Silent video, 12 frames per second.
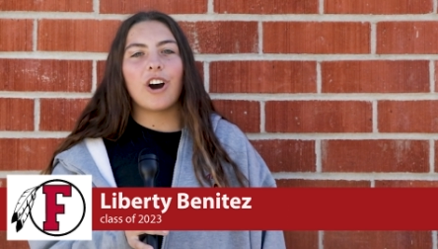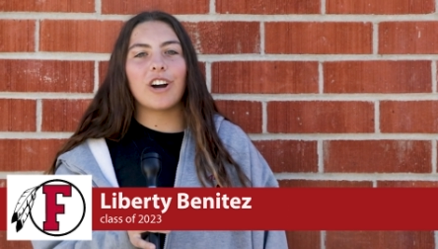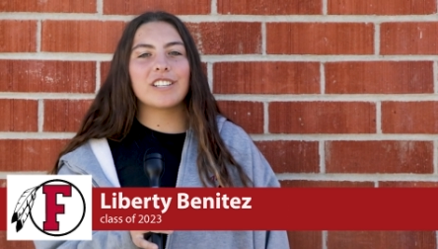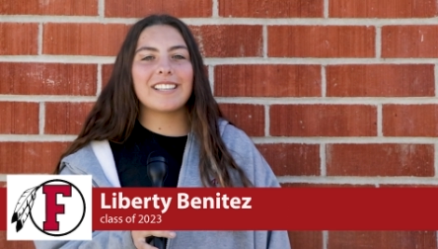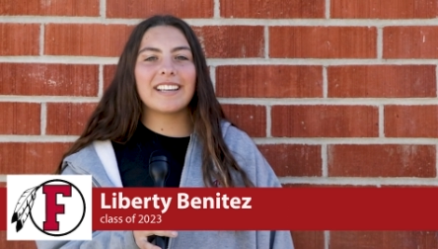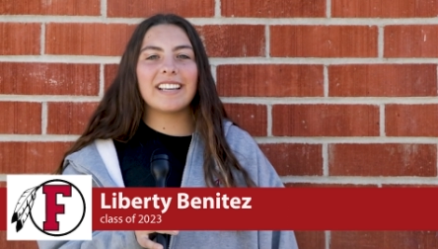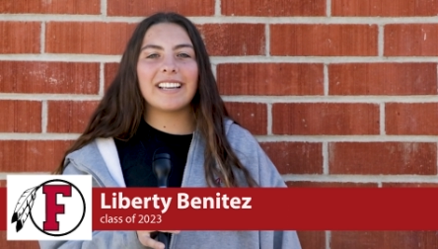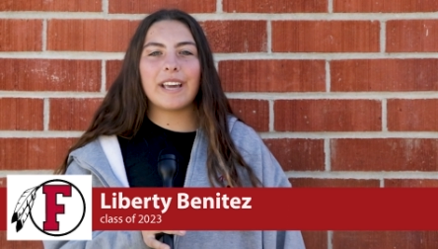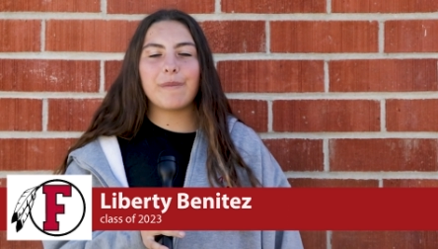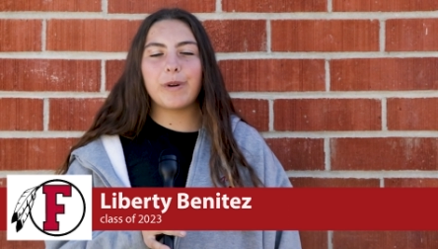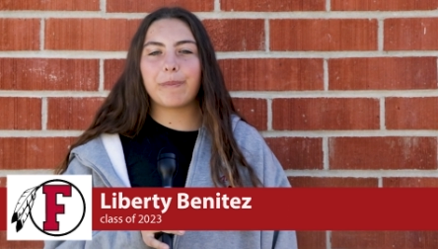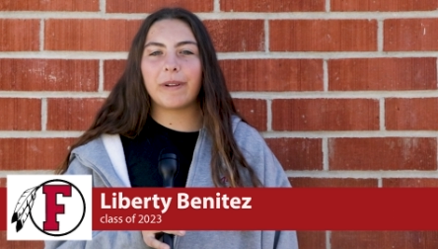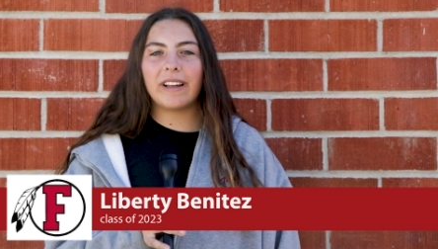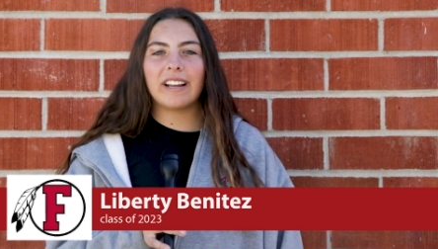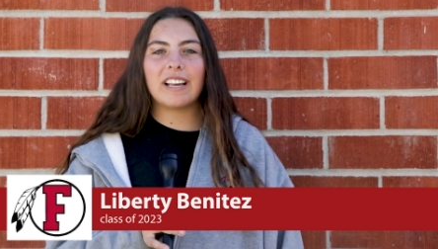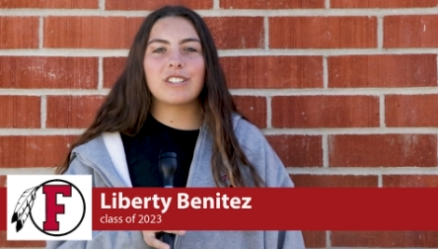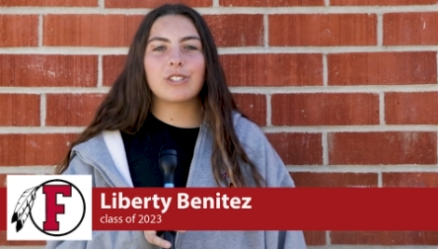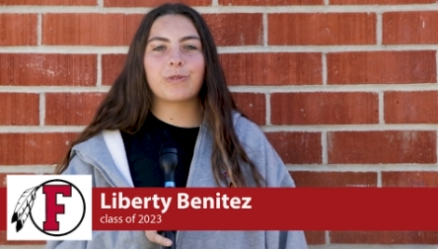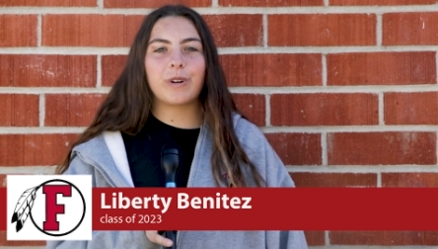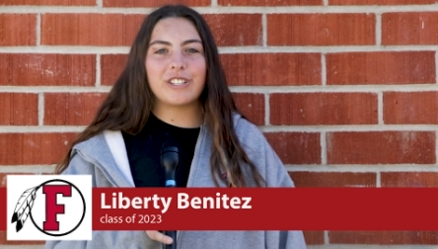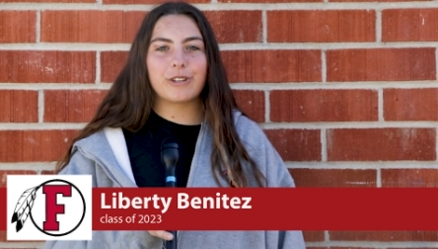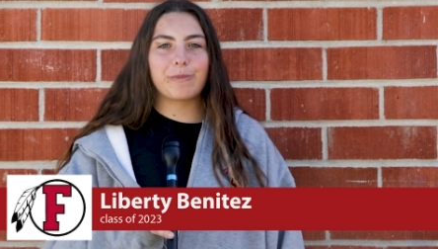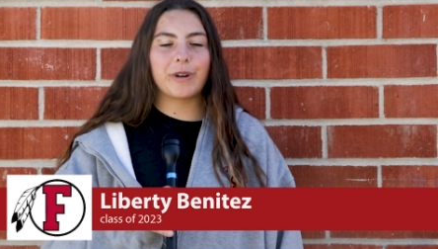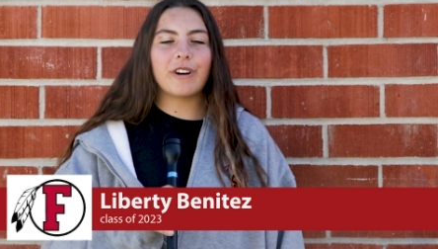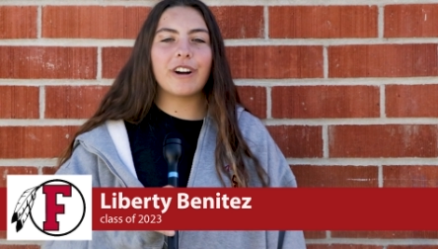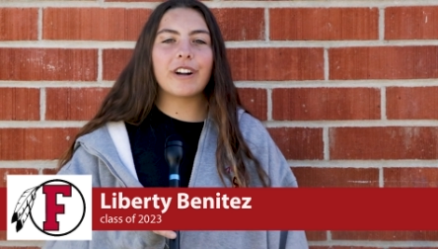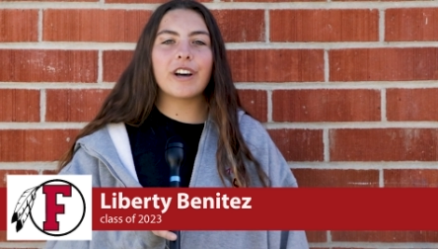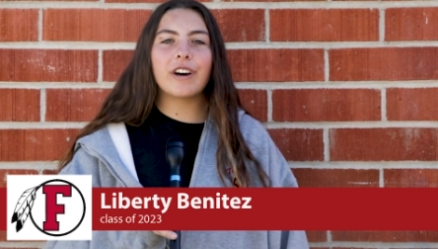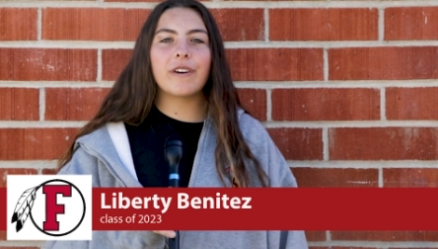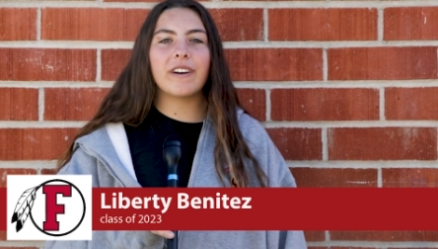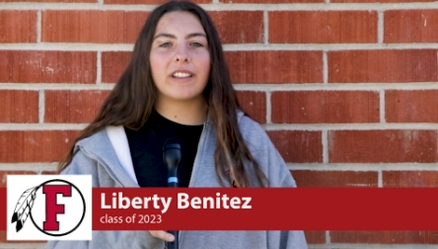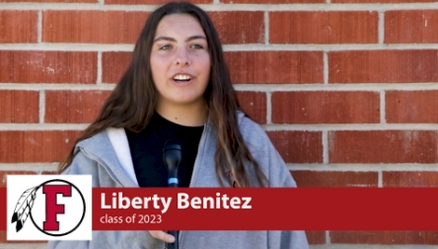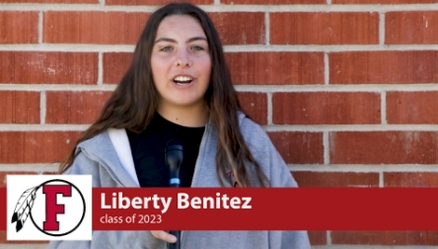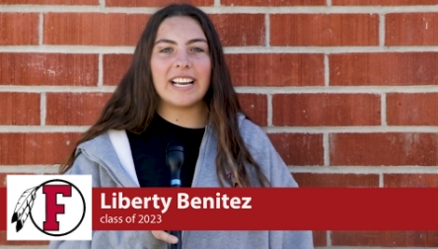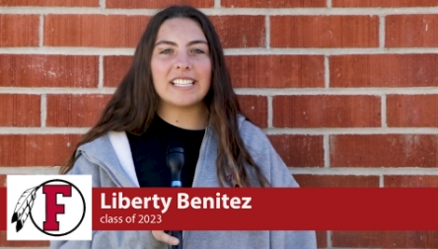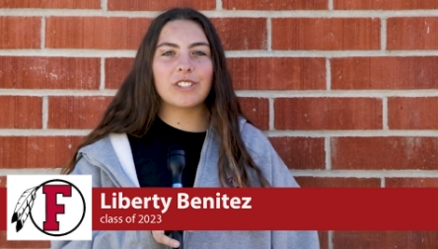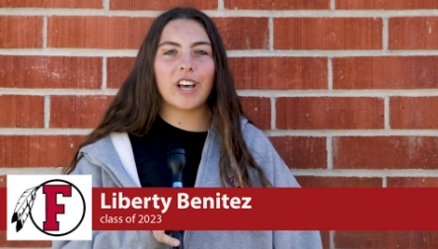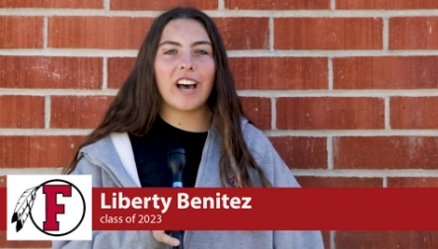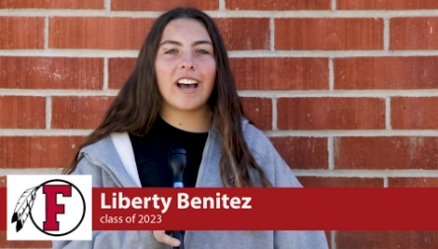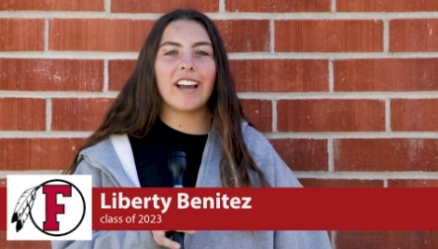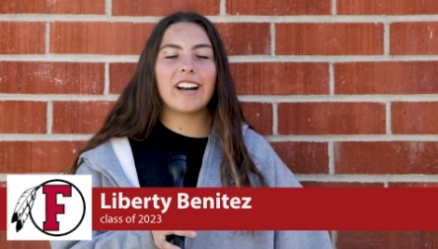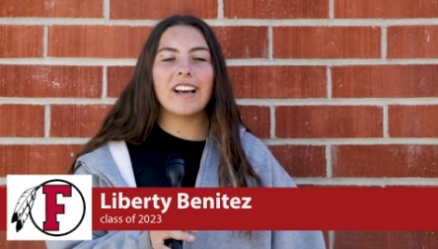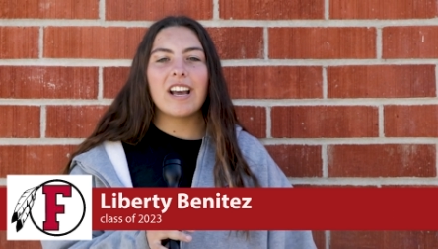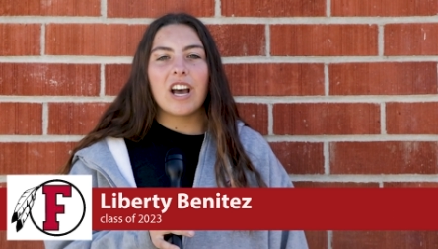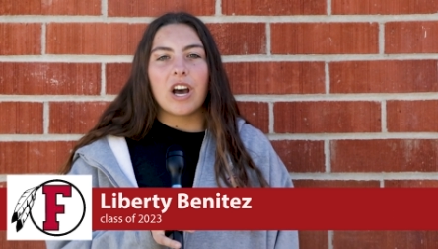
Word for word: Our second game, we played against Rancho Bernardo, their ace side.